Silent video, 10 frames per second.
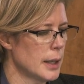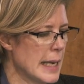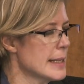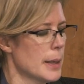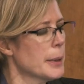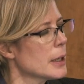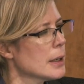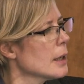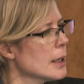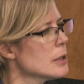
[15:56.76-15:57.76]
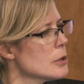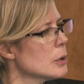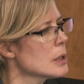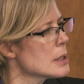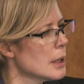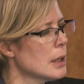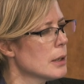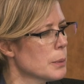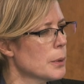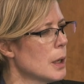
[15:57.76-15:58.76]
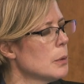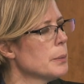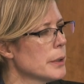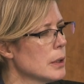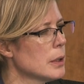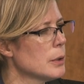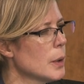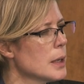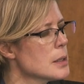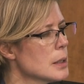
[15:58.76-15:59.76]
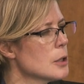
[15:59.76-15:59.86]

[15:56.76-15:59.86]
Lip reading: endemic, I guess you could say, the problem in the U.S.